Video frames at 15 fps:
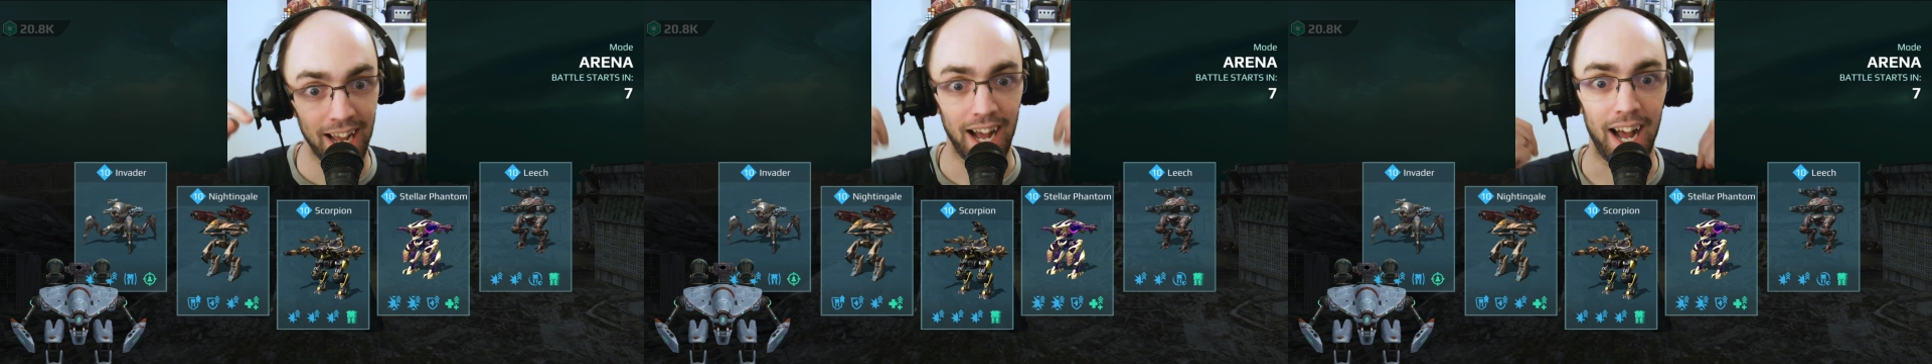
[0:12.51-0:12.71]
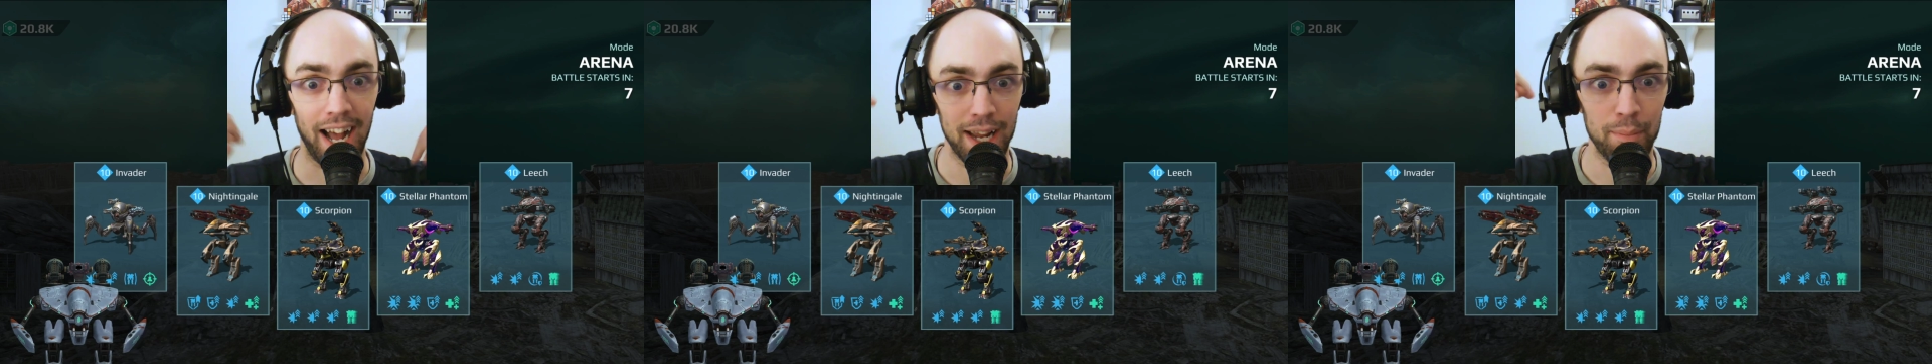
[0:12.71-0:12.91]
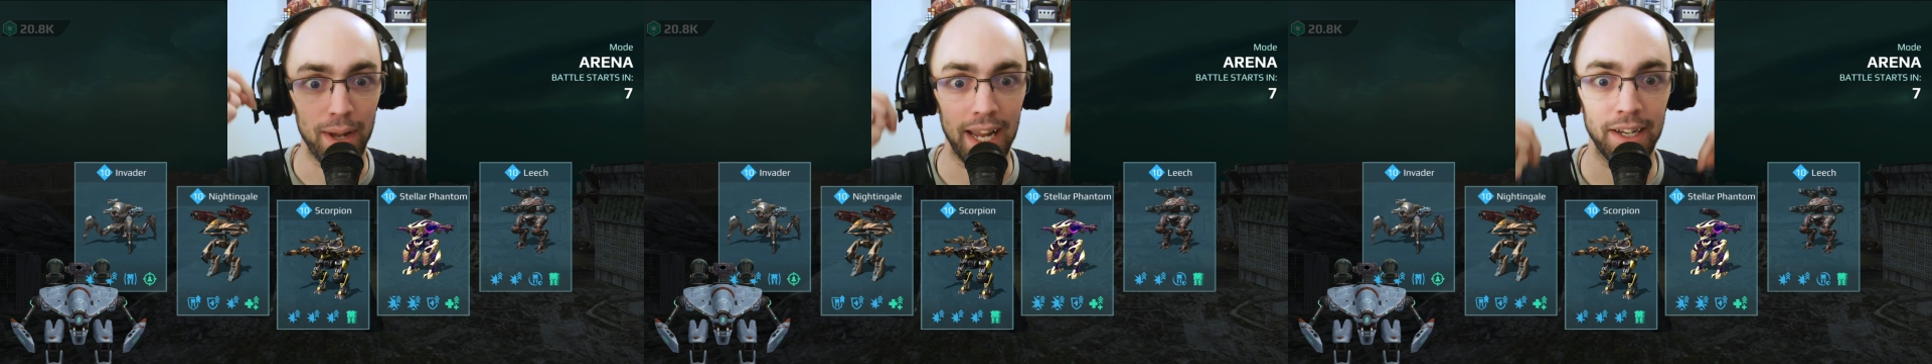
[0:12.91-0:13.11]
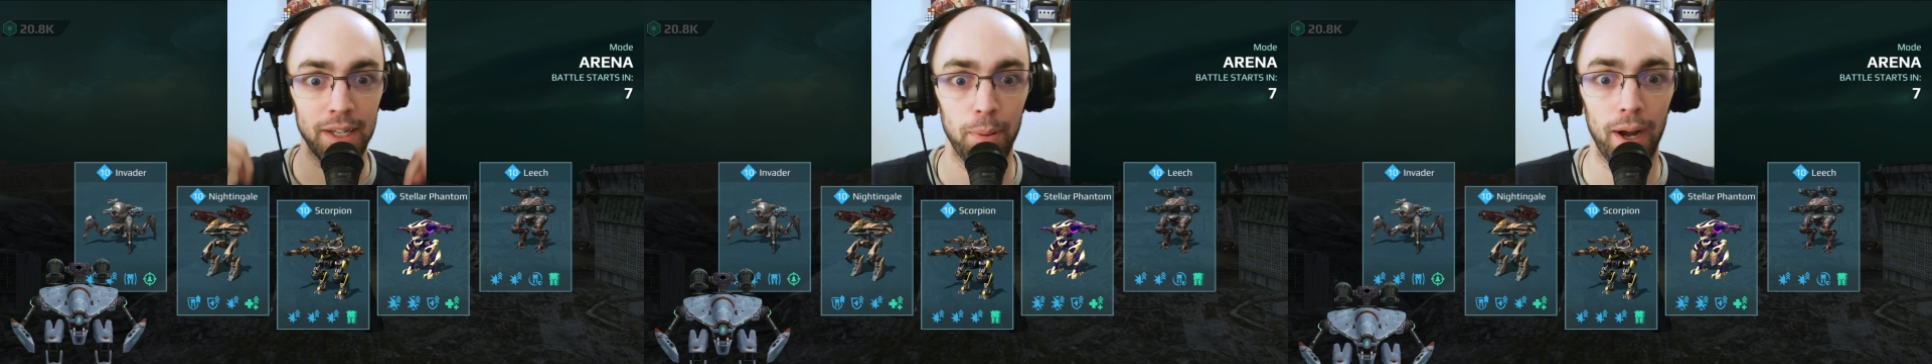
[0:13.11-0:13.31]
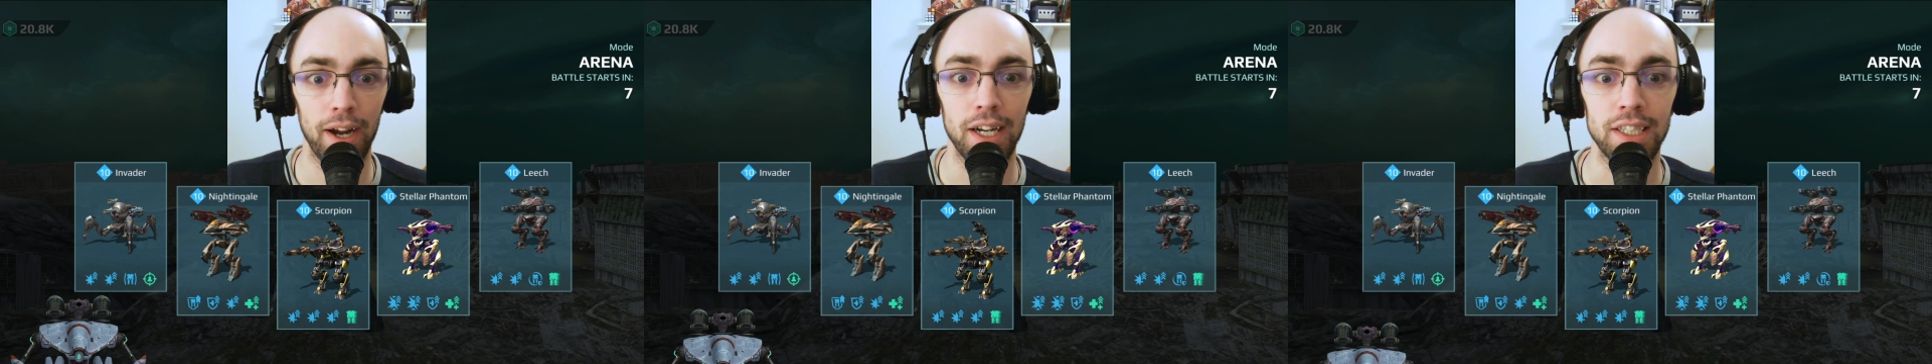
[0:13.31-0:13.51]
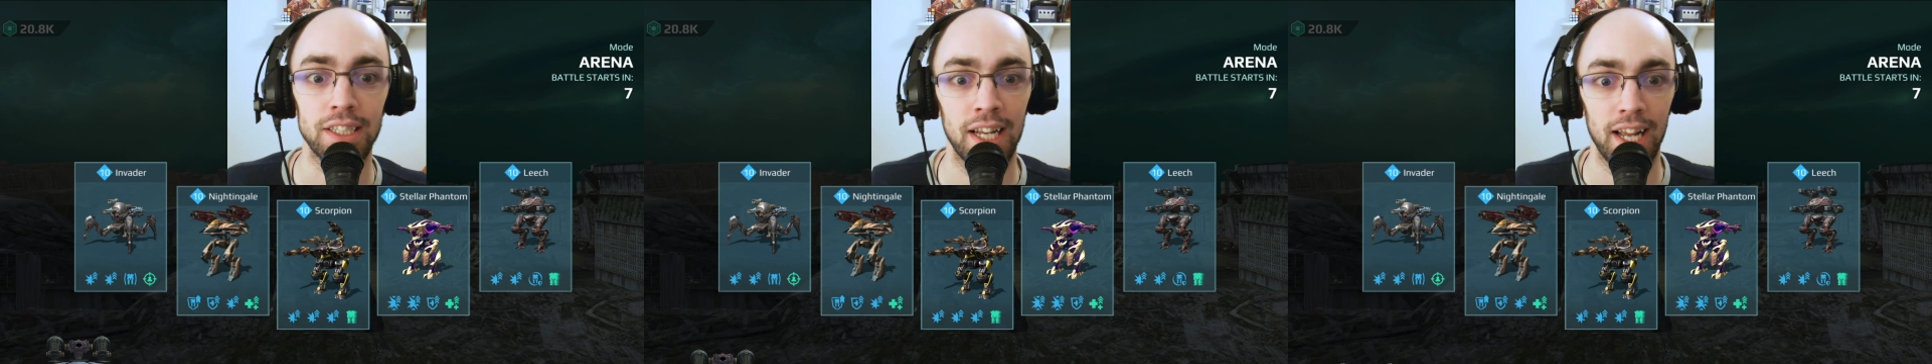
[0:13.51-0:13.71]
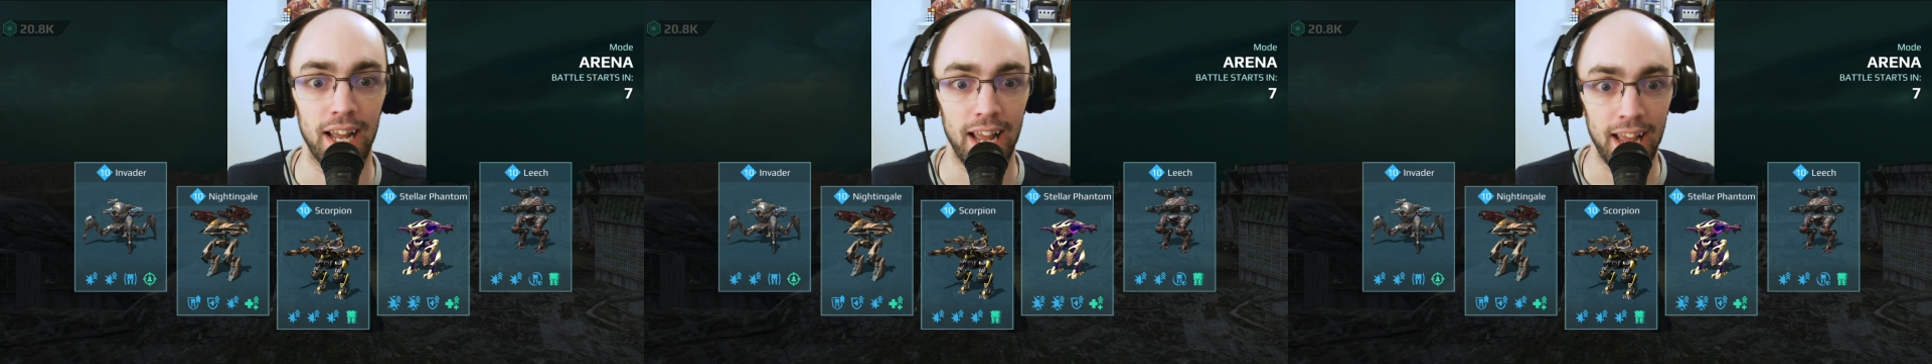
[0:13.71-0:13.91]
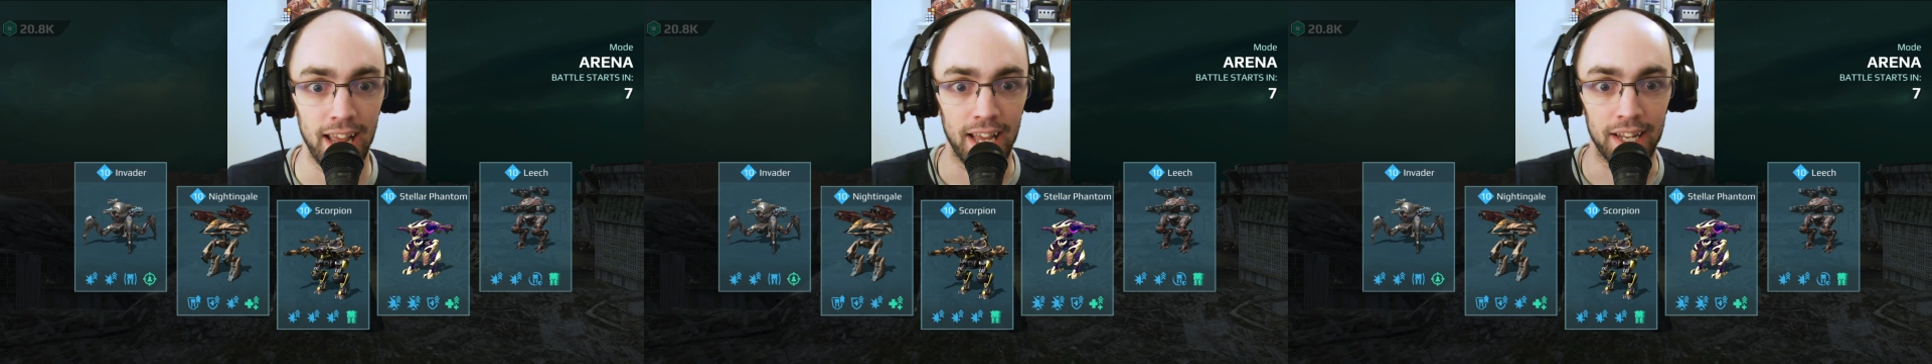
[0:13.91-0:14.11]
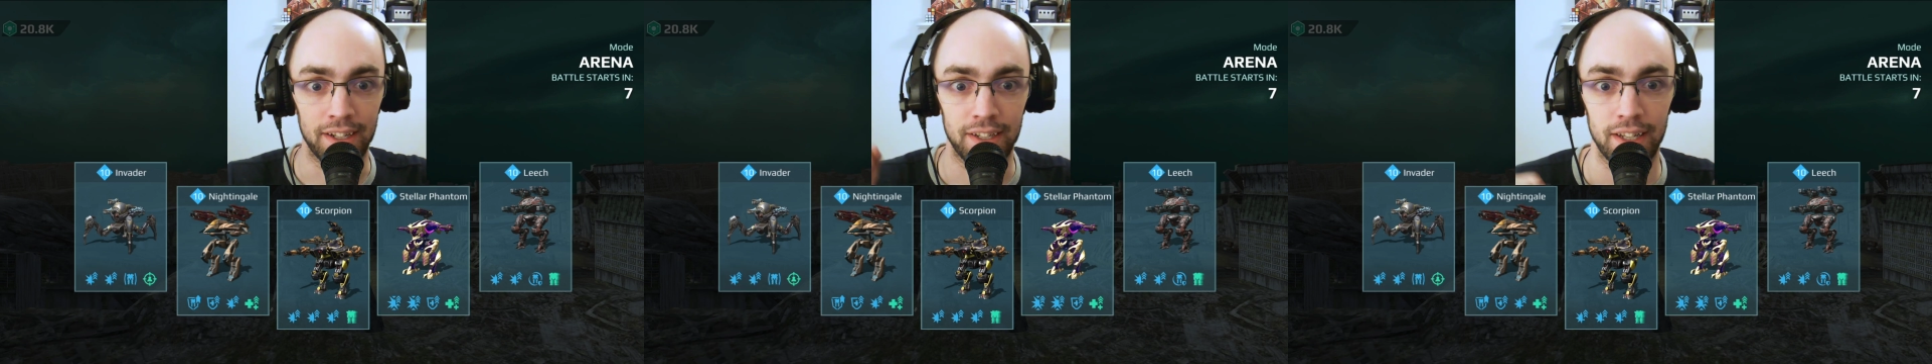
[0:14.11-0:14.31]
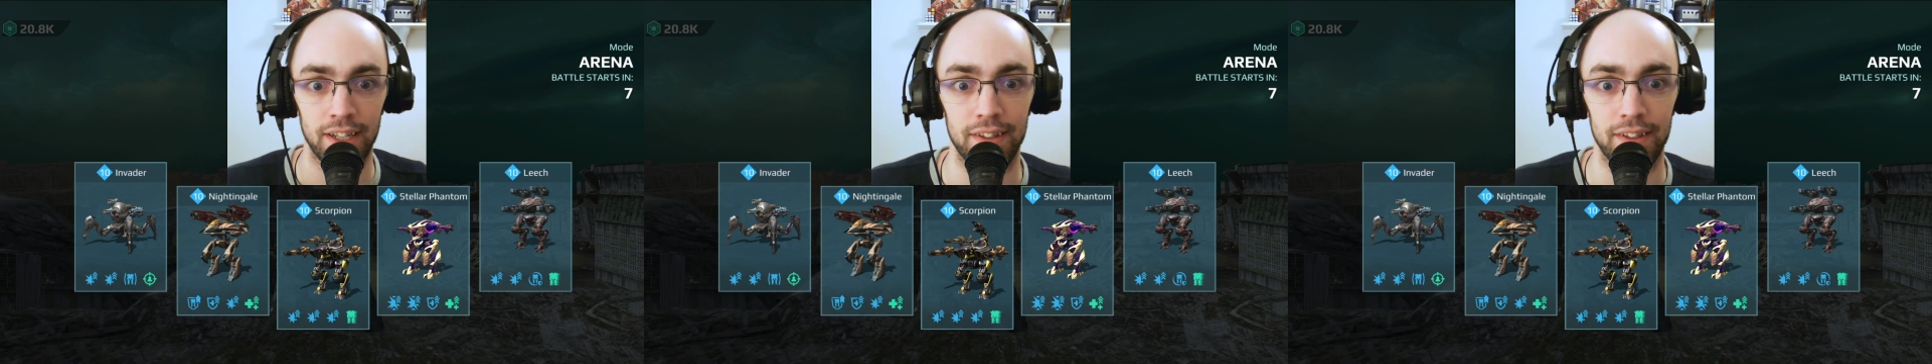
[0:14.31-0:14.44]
I am Anti-Pirate, and